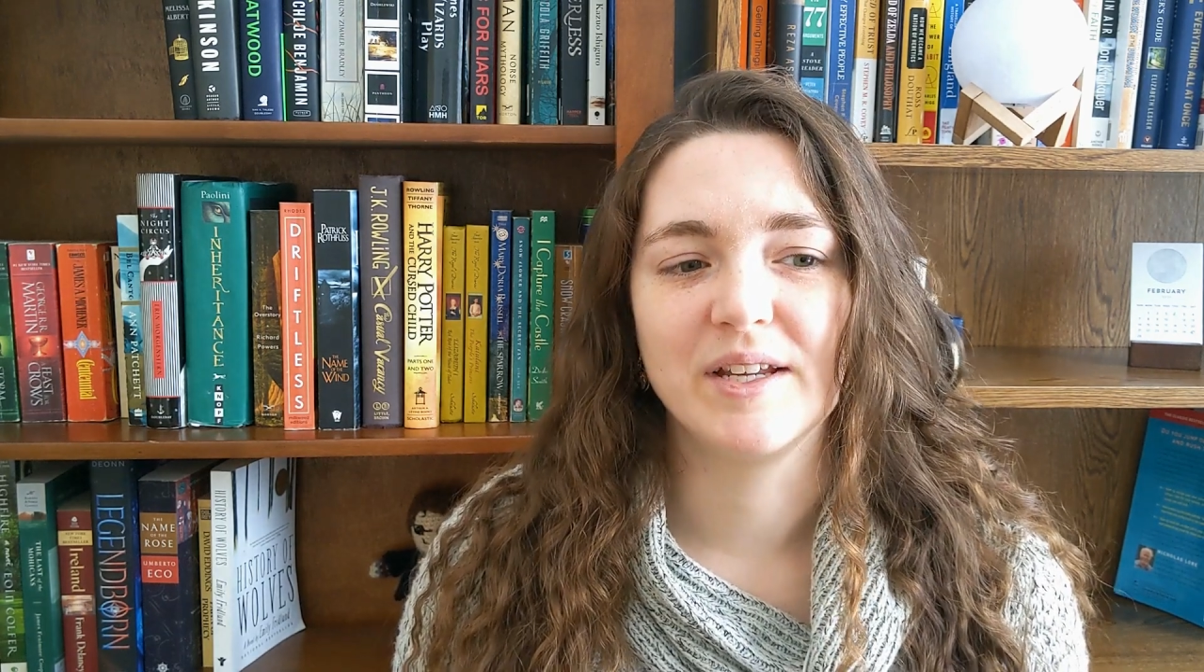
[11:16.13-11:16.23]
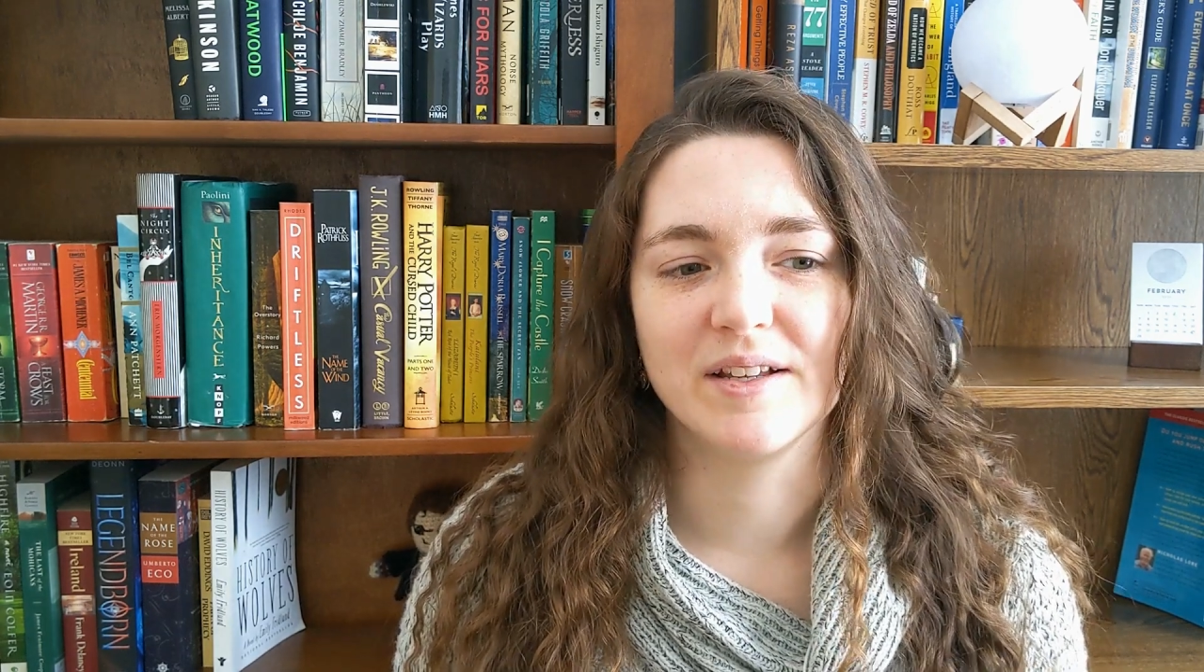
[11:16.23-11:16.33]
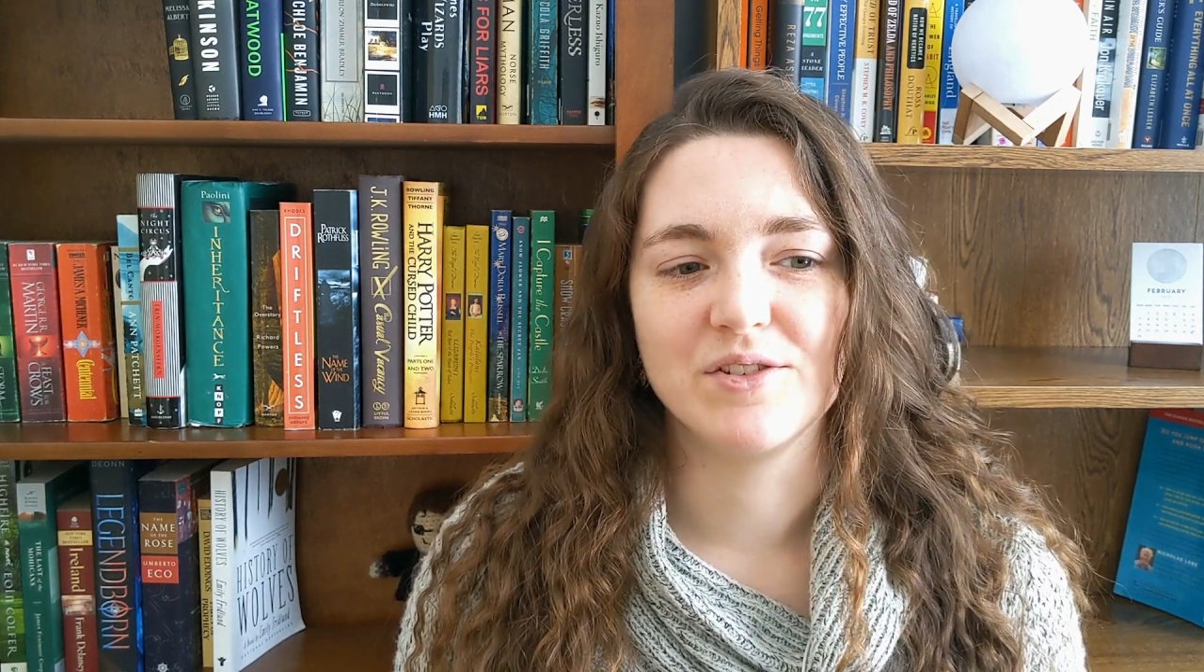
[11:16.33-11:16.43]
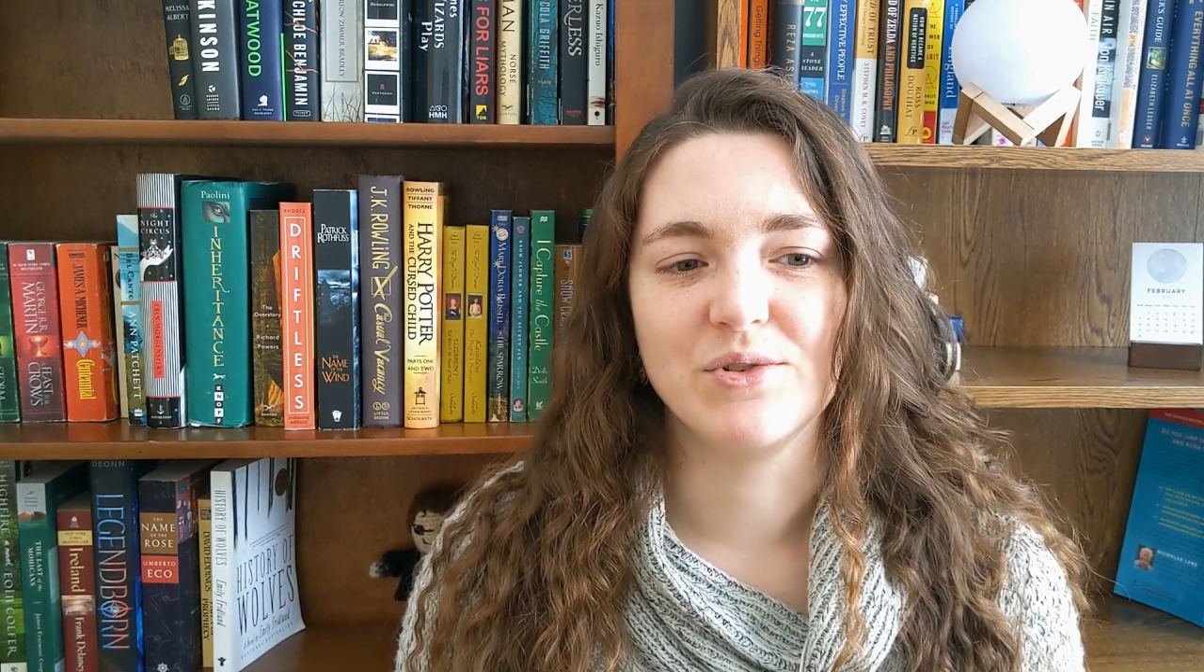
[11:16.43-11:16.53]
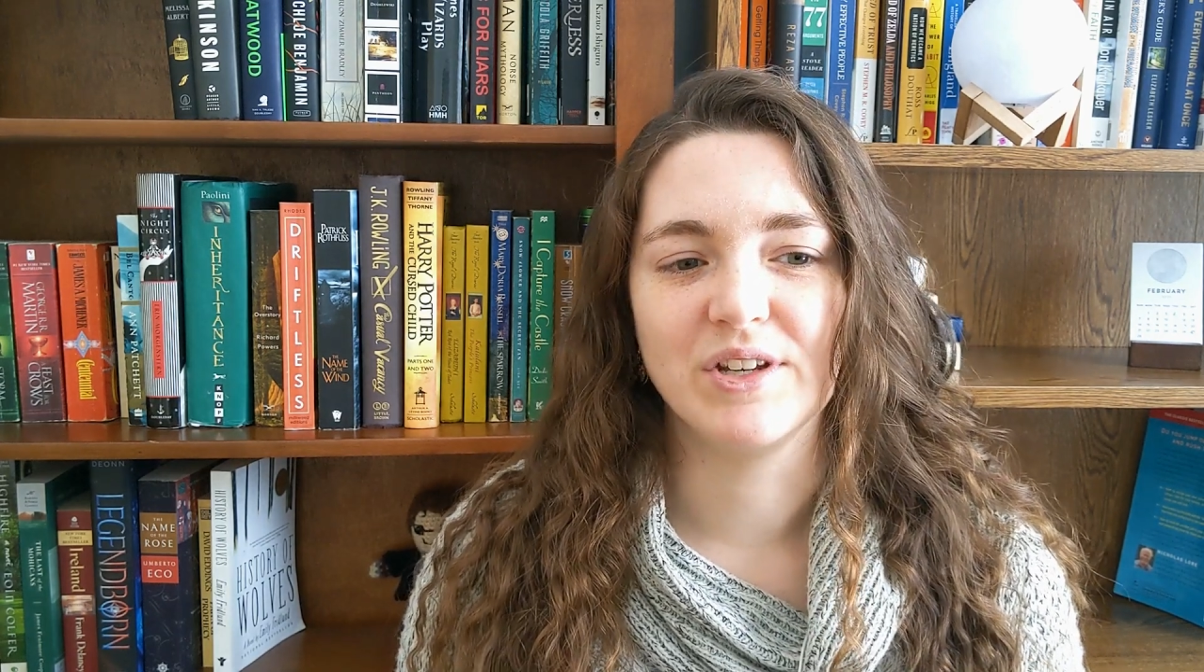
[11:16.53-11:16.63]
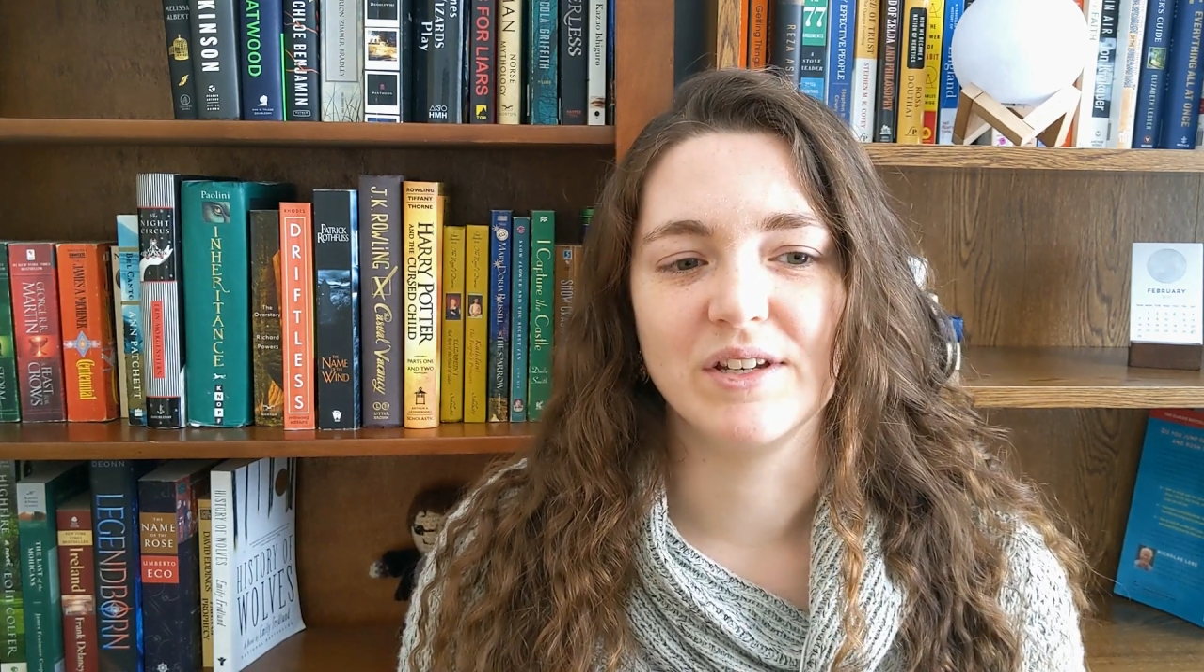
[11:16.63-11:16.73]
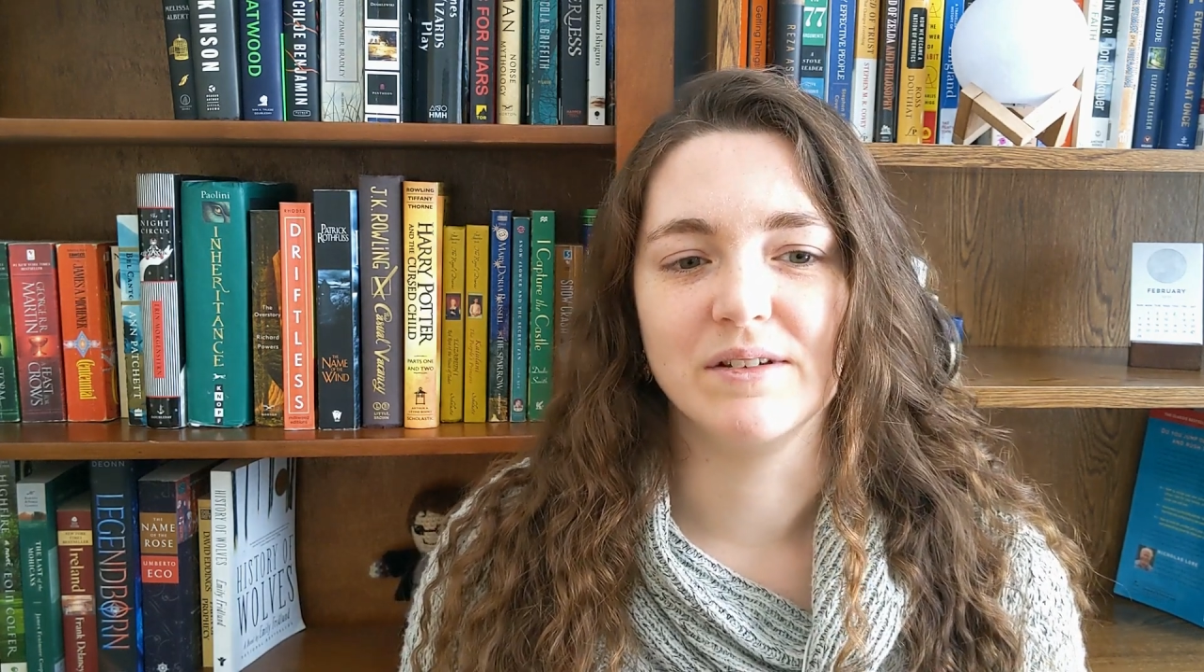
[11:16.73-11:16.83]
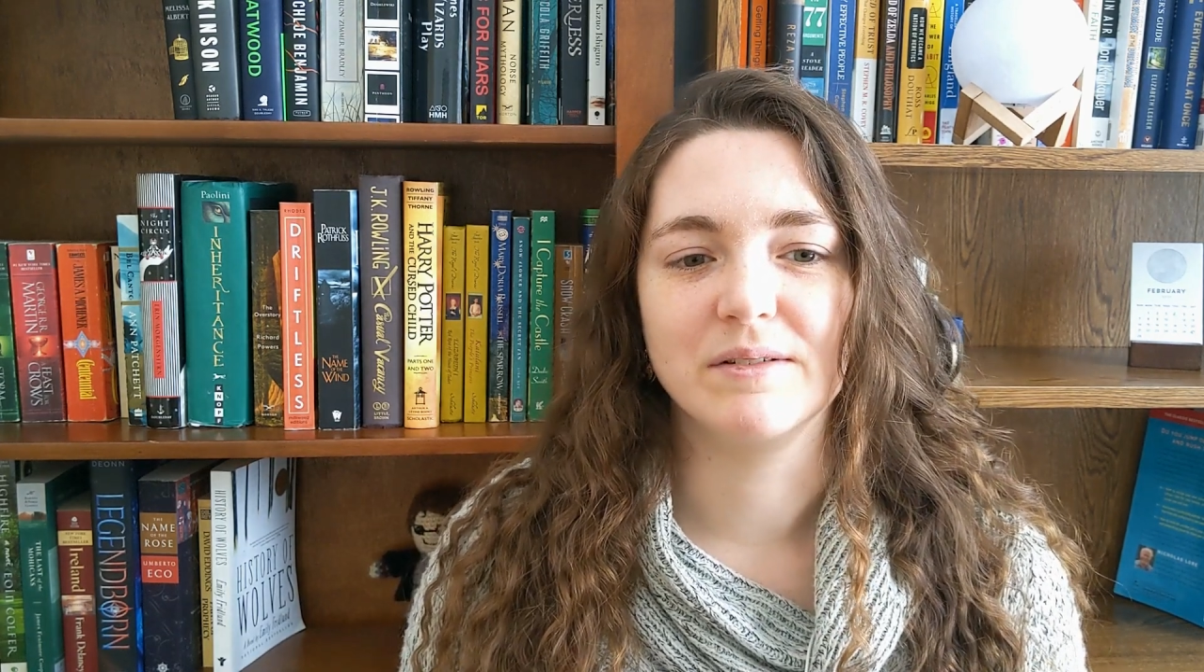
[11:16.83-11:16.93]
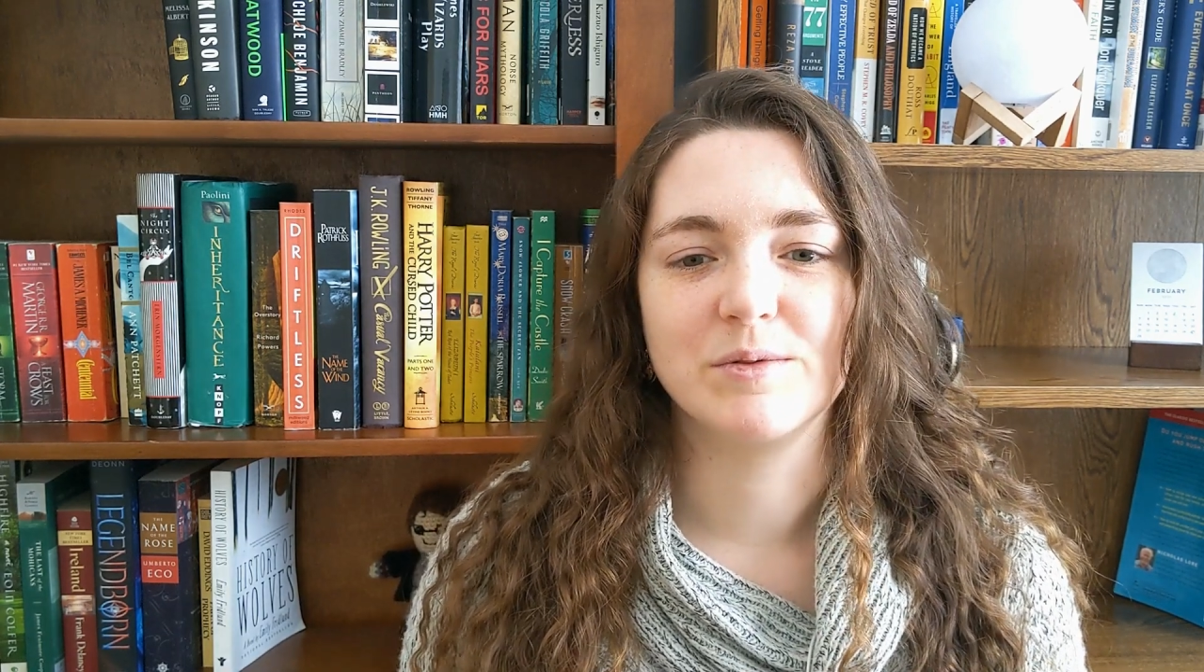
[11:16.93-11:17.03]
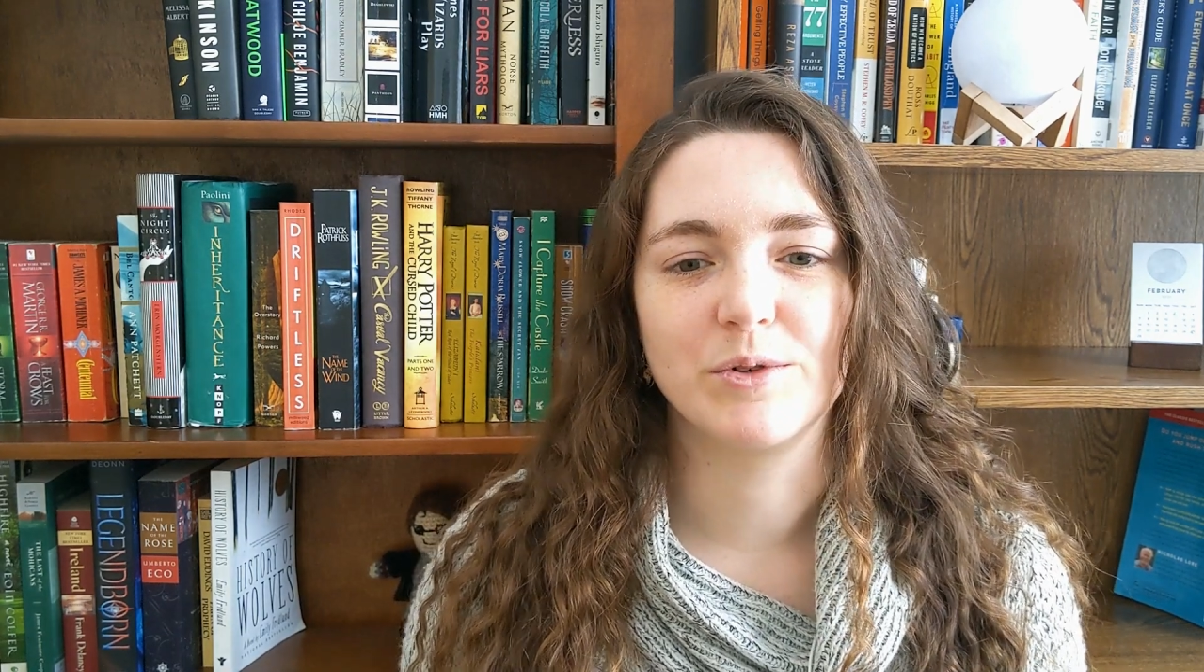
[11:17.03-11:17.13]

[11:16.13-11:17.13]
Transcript: because you can